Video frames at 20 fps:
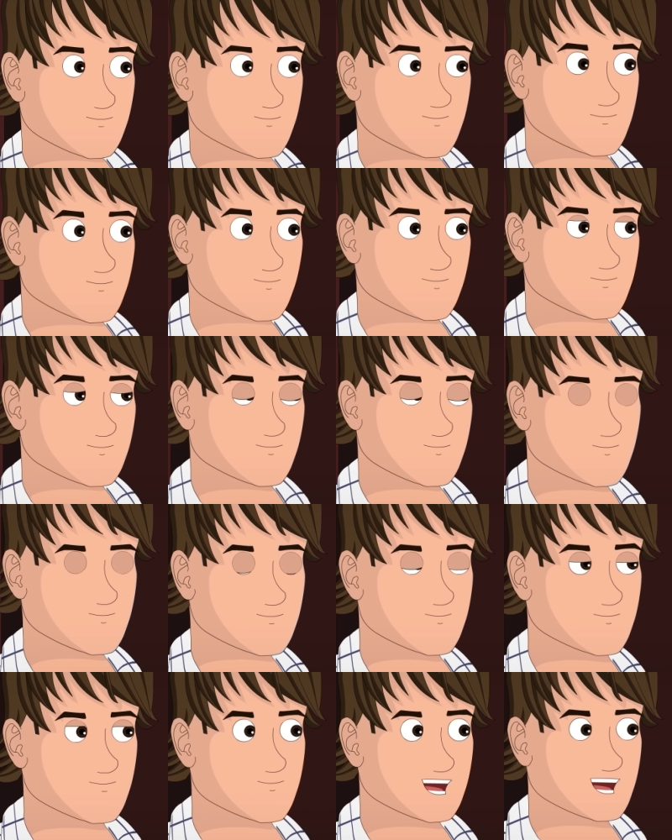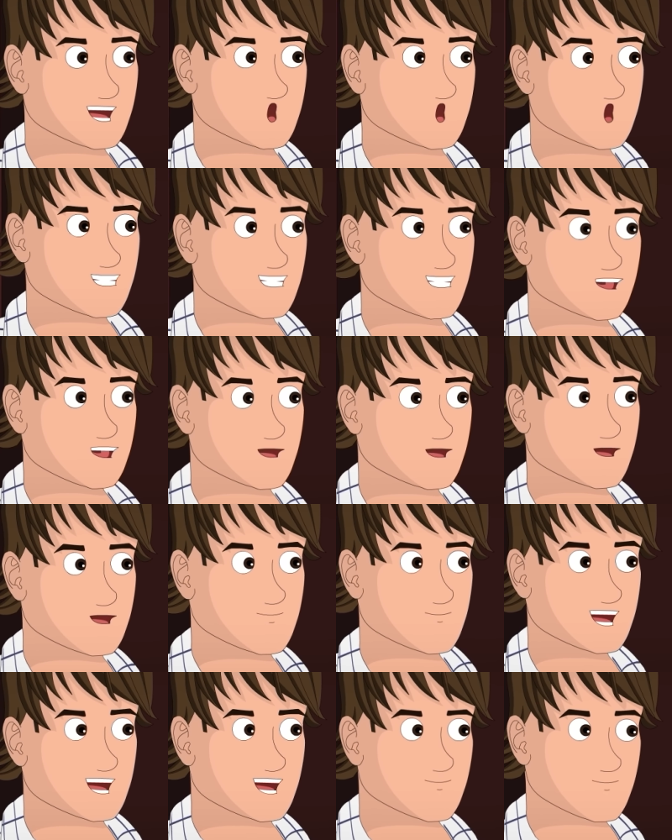His high school friends would
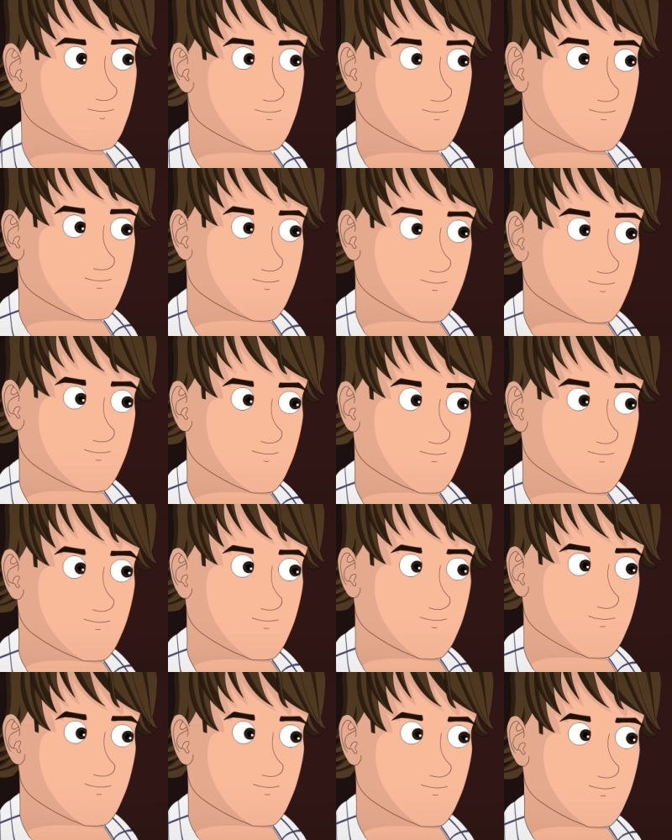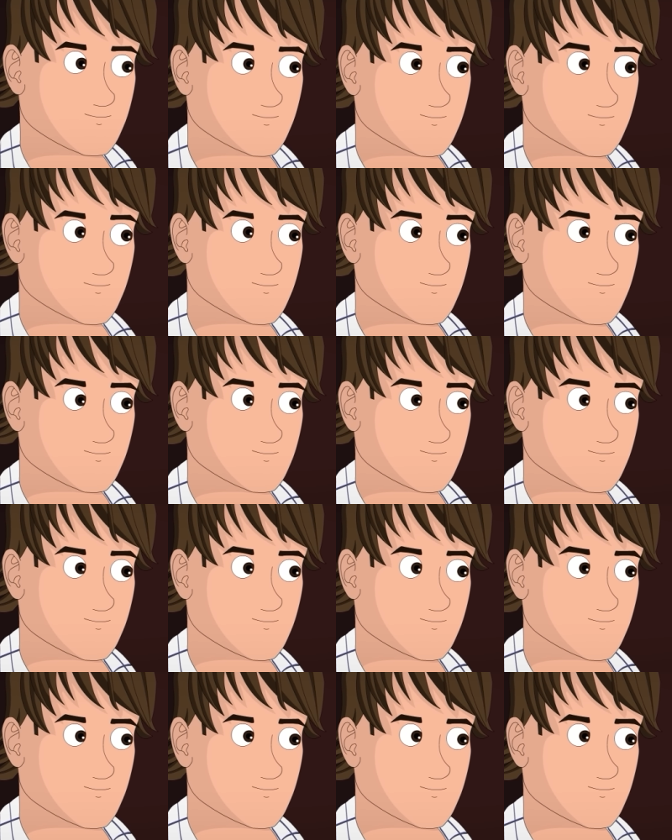later remember Ocampo